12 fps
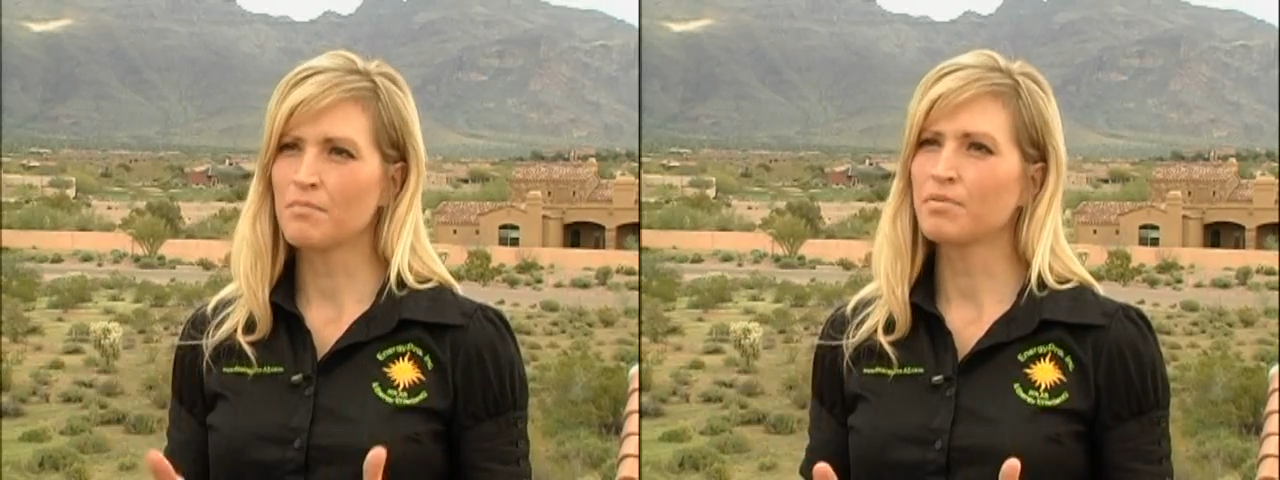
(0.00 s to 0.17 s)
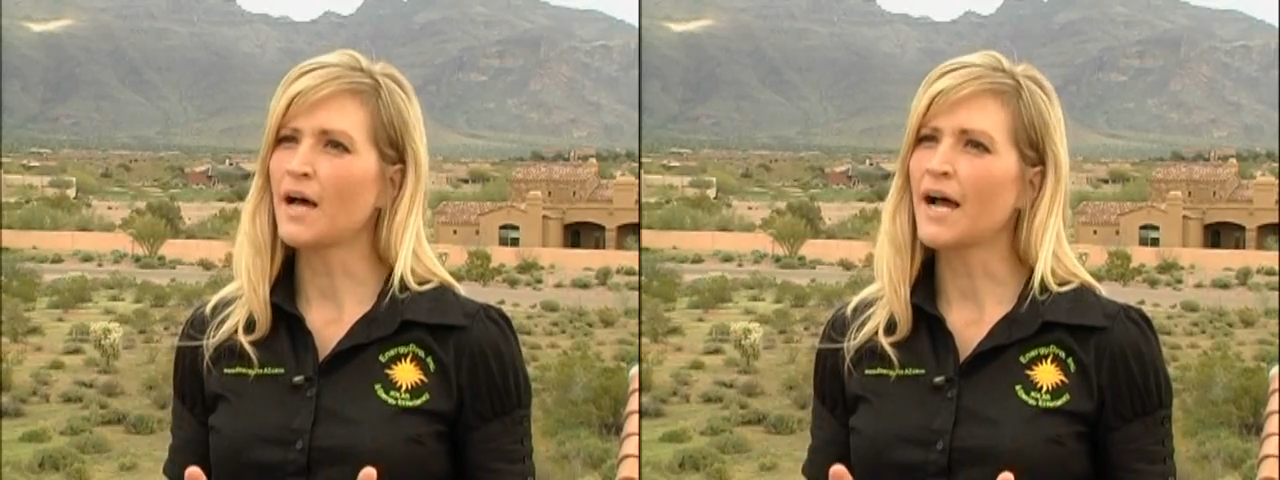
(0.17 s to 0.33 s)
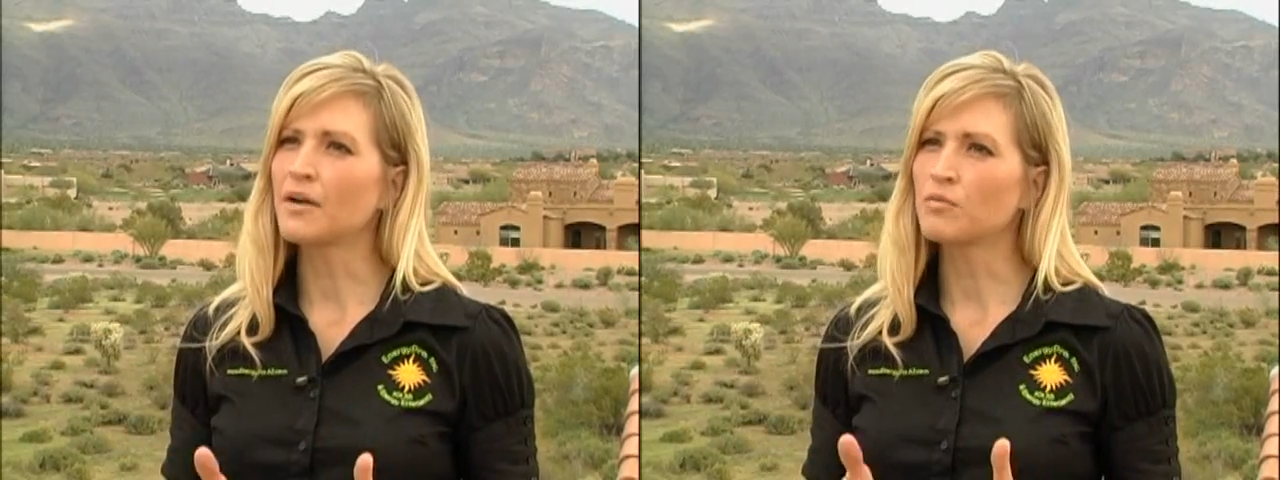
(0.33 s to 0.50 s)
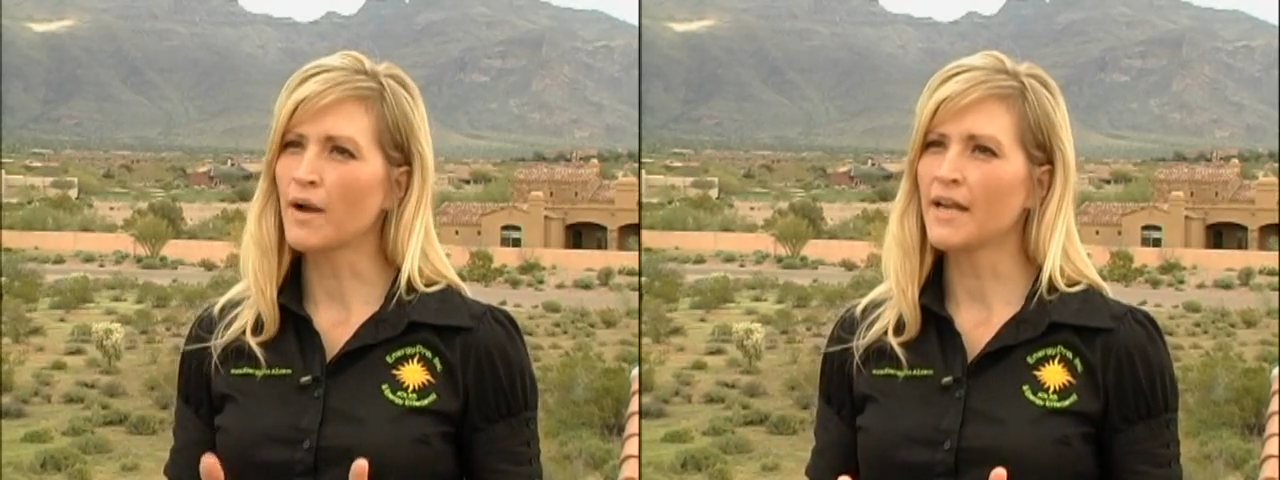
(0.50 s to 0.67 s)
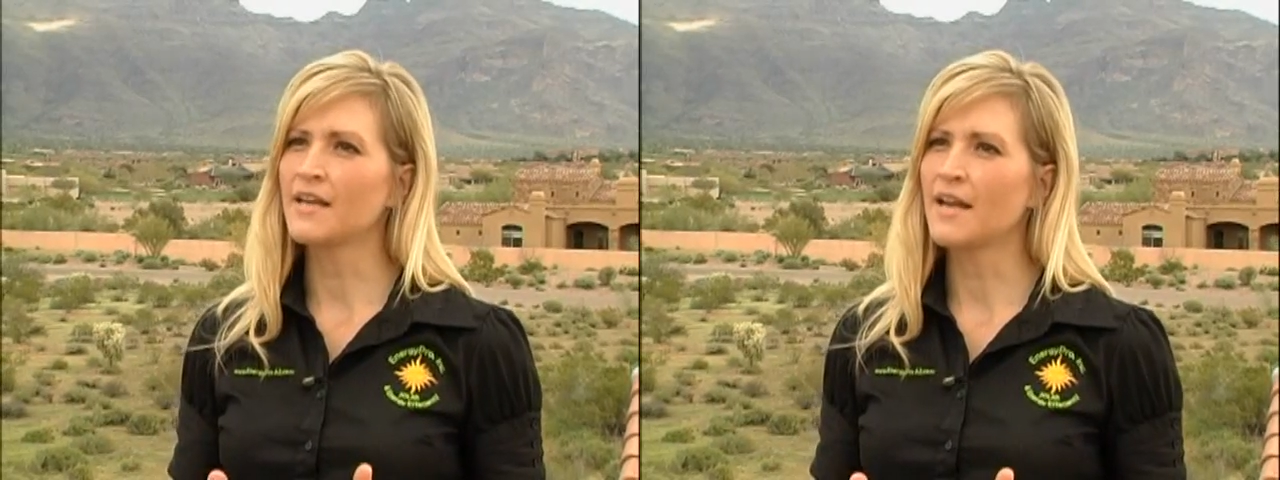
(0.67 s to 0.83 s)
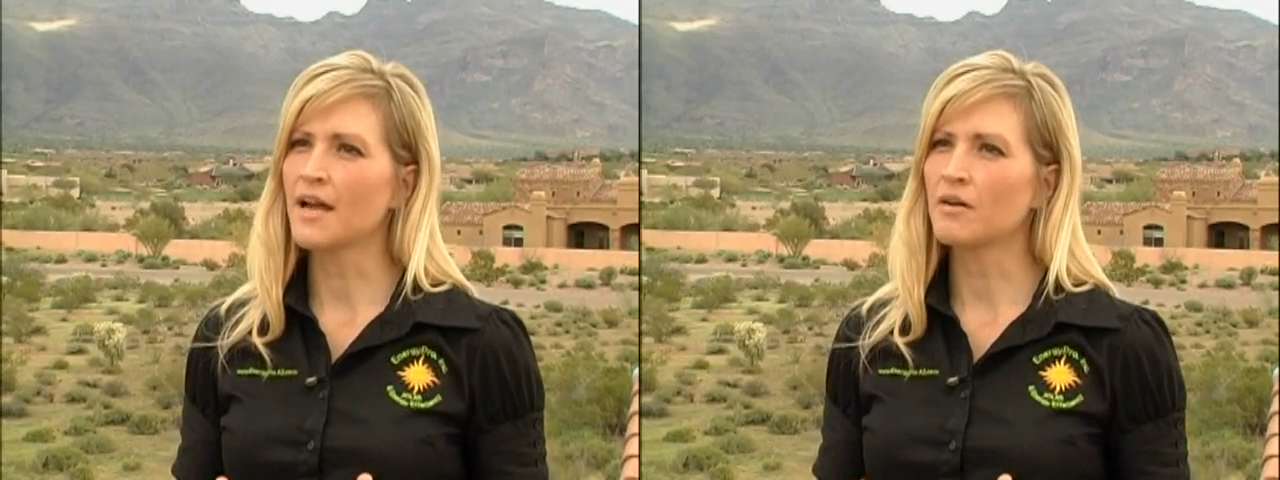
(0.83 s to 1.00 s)
applied
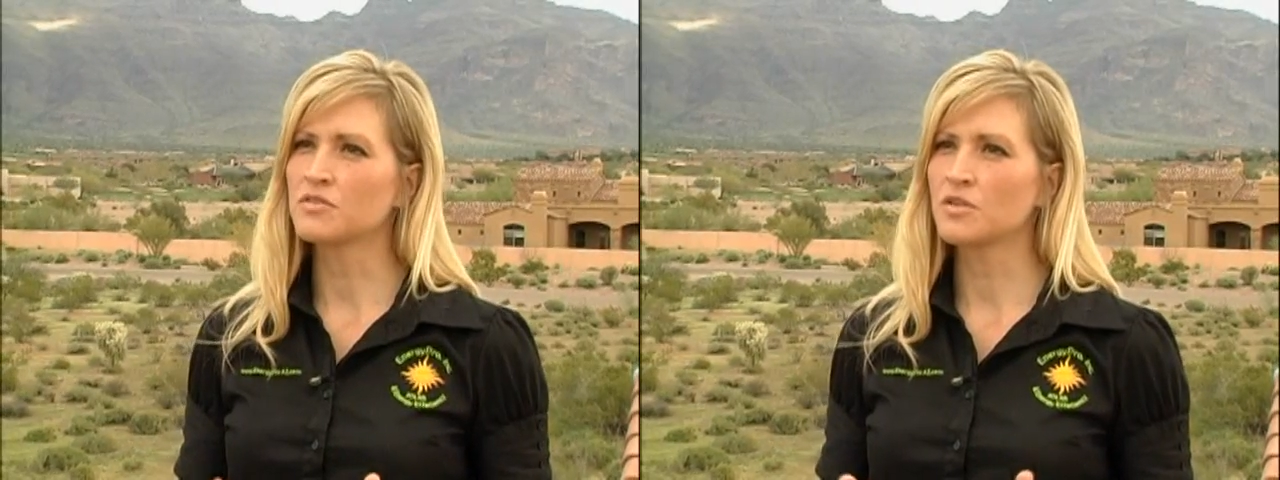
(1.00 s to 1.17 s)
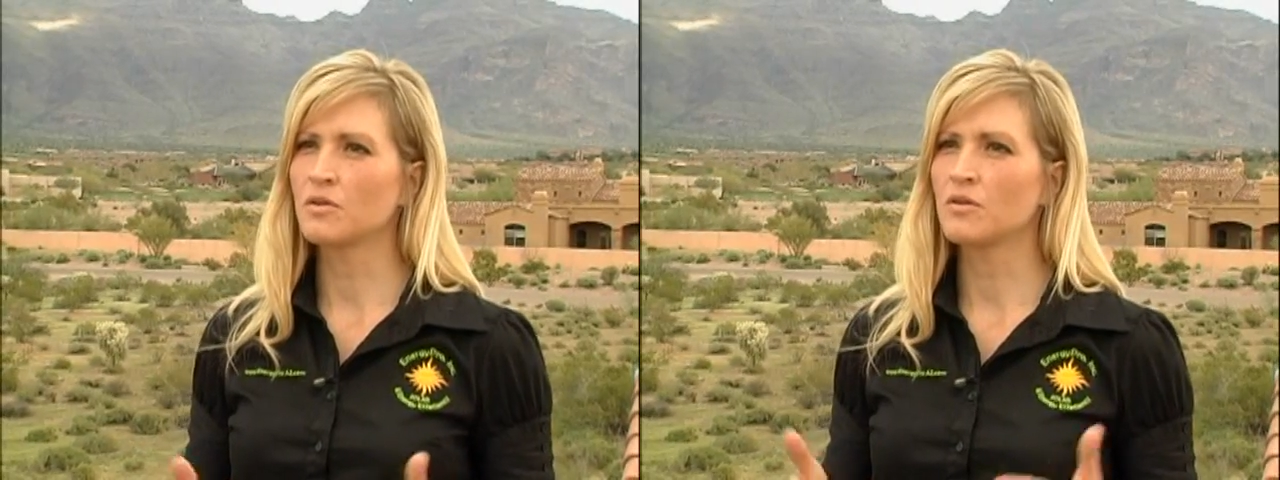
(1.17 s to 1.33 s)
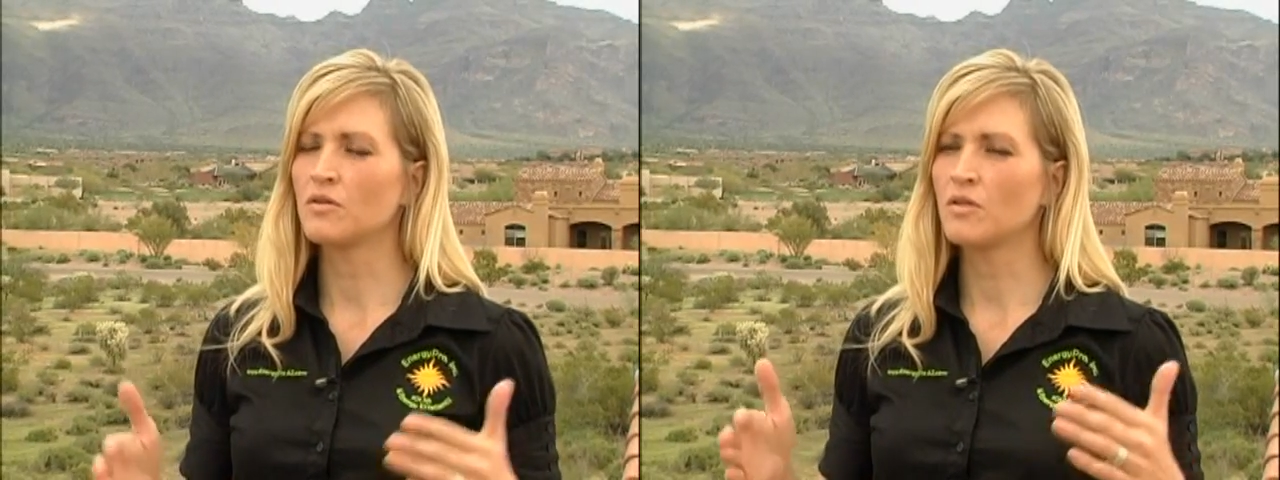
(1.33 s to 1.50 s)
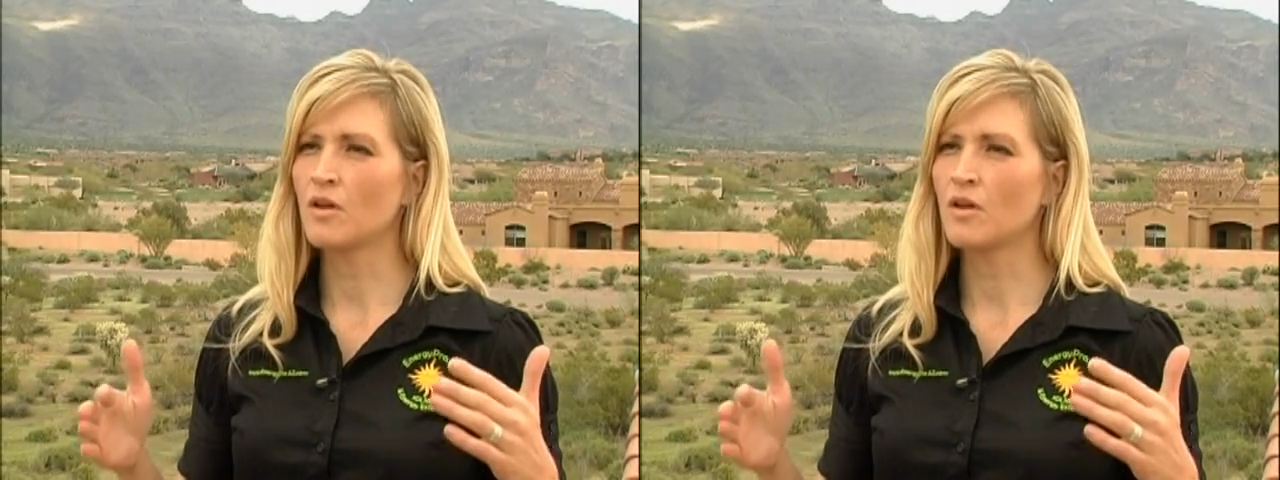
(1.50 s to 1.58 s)
right now to